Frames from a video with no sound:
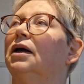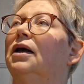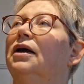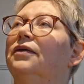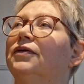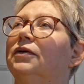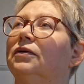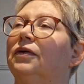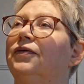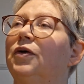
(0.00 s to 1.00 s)

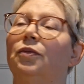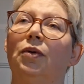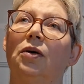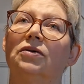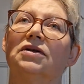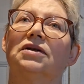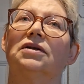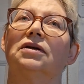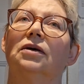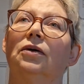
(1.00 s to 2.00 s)
Even a few
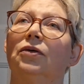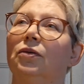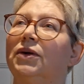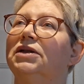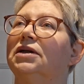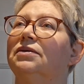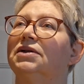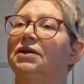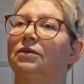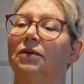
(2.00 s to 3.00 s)
pots on the
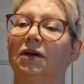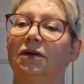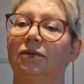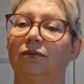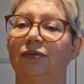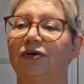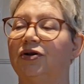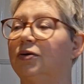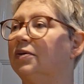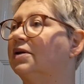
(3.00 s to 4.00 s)
windowsill can
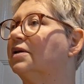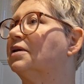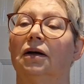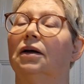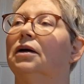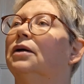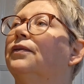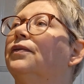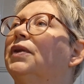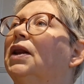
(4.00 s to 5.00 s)
produce.
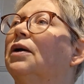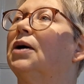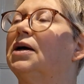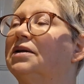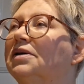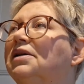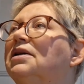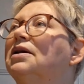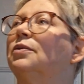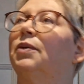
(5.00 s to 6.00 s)
I understand
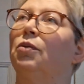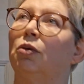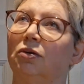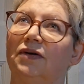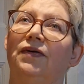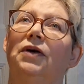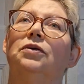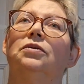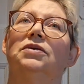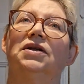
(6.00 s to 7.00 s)
it could be more
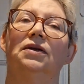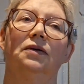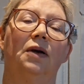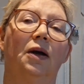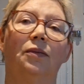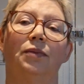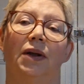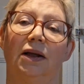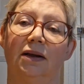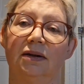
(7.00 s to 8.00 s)
difficult to
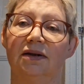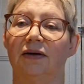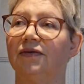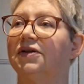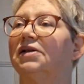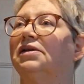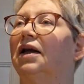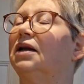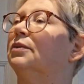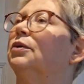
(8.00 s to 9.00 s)
be
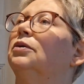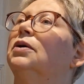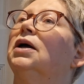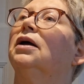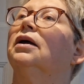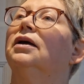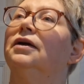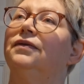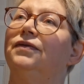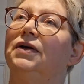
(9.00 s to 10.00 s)
self-sustainable
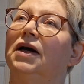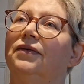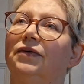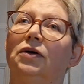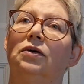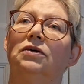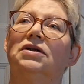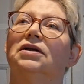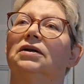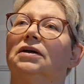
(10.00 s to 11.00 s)
if you haven't got
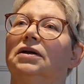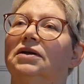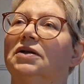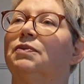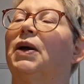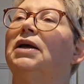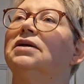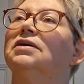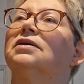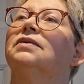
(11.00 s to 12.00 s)
a
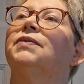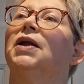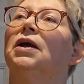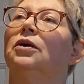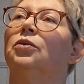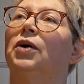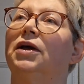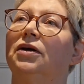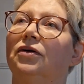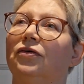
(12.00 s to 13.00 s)
space where
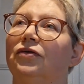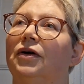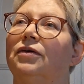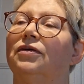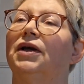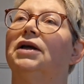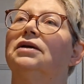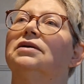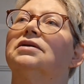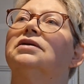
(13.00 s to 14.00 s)
you can grow
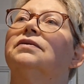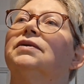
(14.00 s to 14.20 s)
things